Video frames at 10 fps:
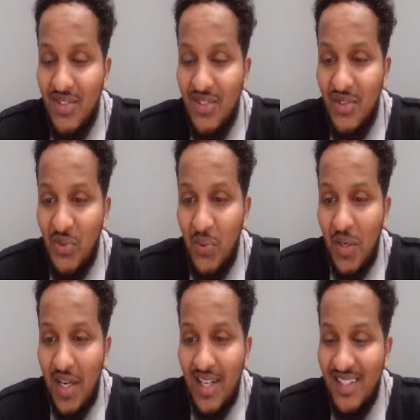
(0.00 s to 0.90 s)
So
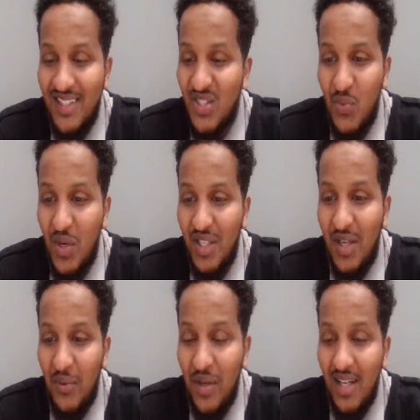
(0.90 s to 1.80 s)
it doesn't work
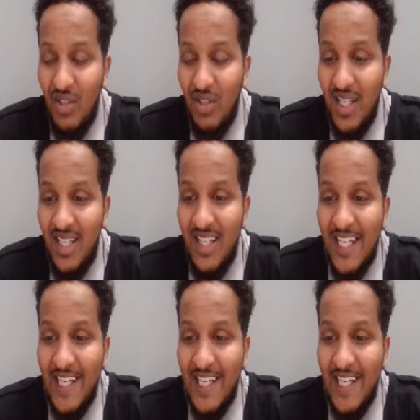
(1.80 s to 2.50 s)
that way, really.